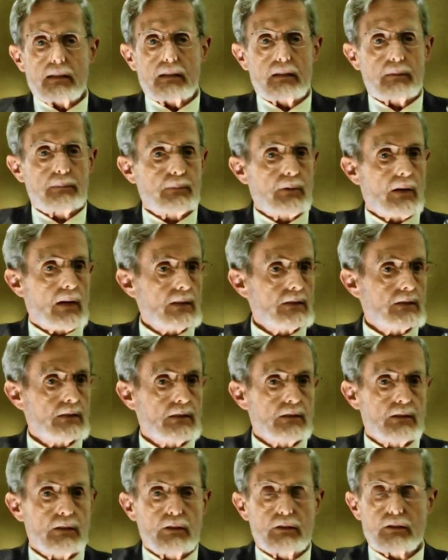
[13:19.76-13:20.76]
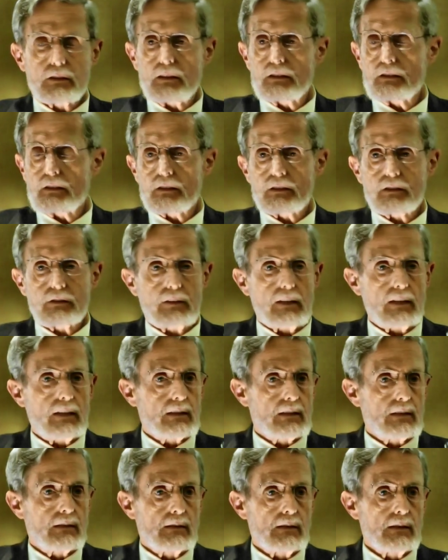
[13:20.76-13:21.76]
The prostitutes on the
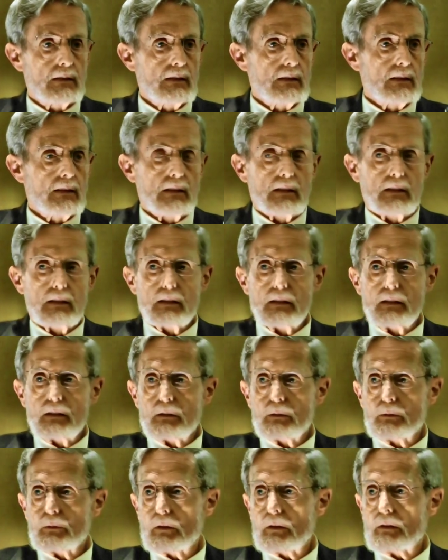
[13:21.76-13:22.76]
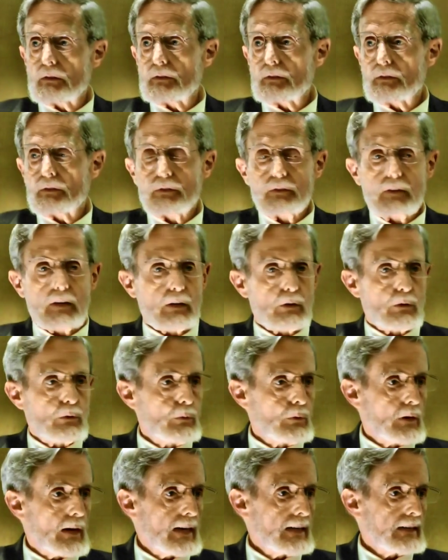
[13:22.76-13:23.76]
street were, were
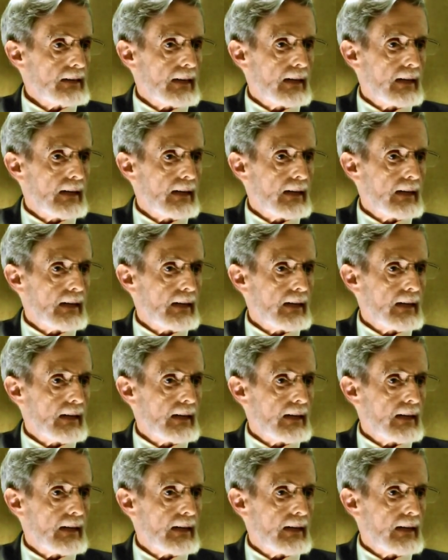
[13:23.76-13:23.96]
quite